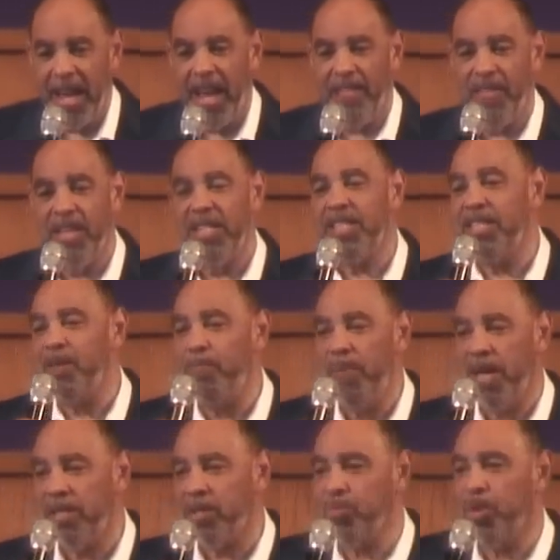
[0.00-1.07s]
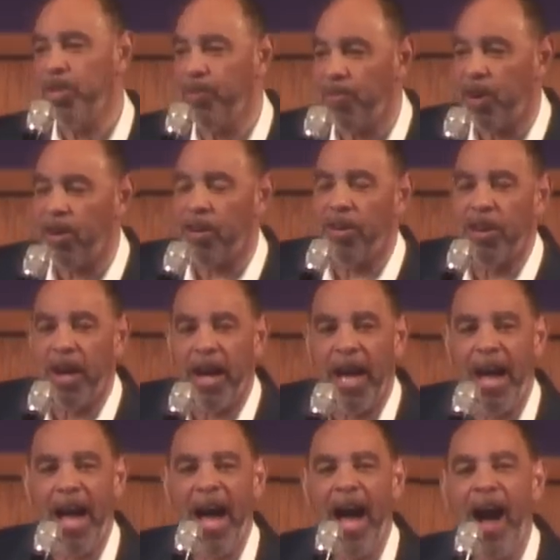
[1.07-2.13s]
And this is the best one of all.
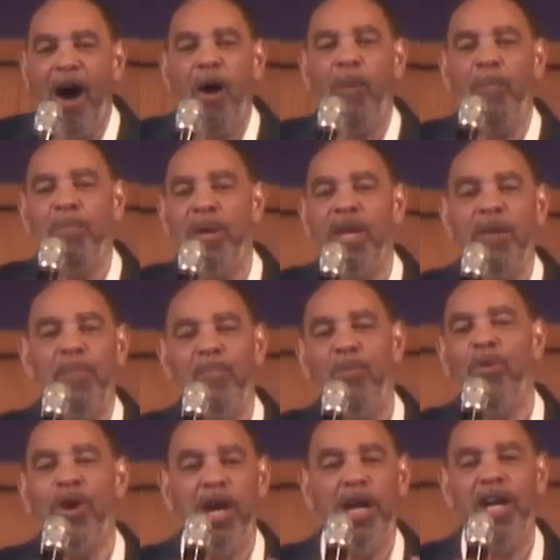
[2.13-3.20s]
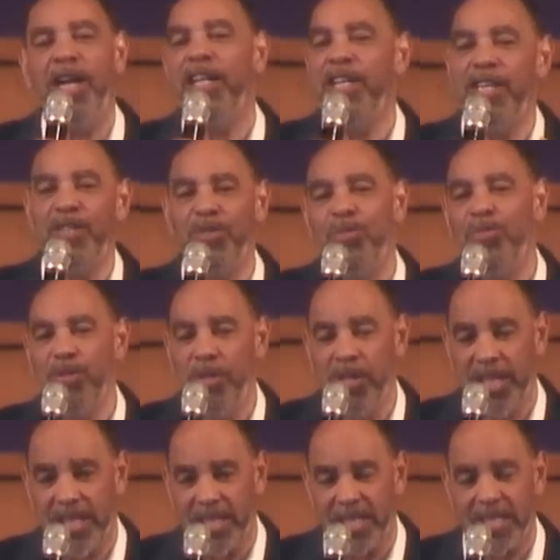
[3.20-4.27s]
How many more honey-do
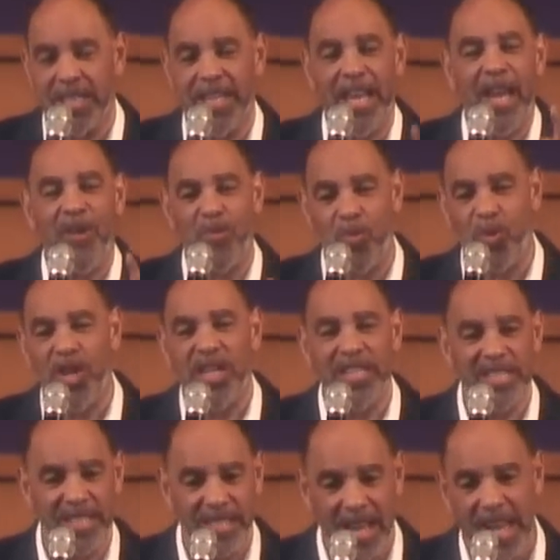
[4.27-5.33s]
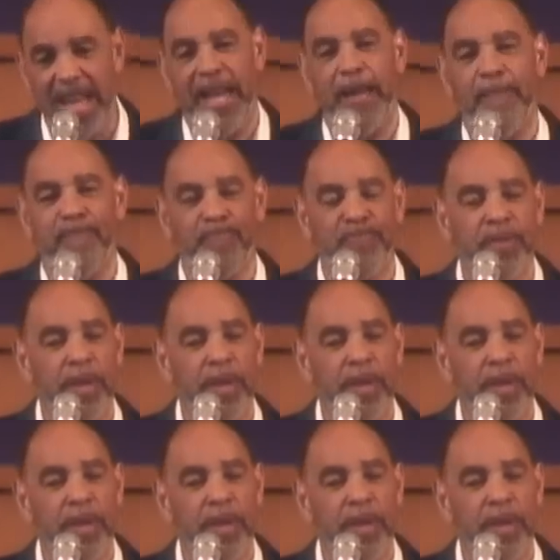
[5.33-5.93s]
lists can one stand?